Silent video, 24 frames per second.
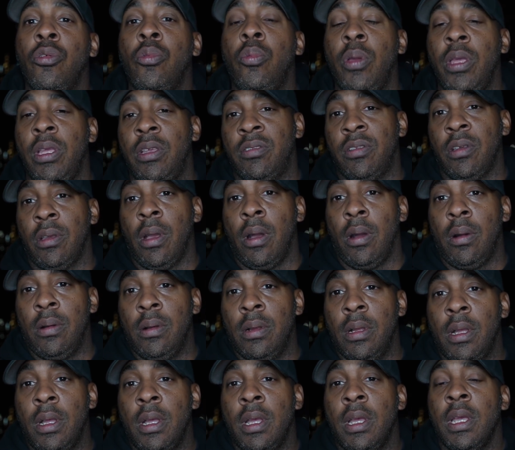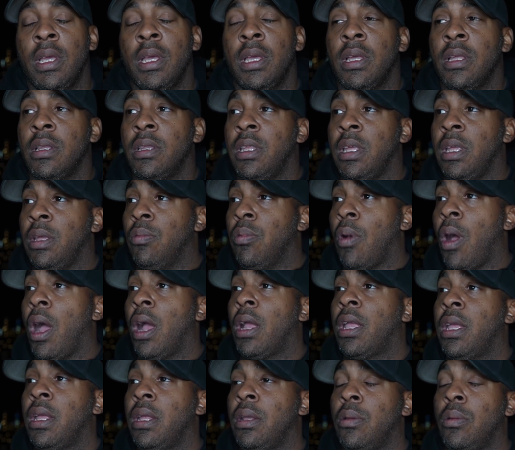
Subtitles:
weeks ago. The rocket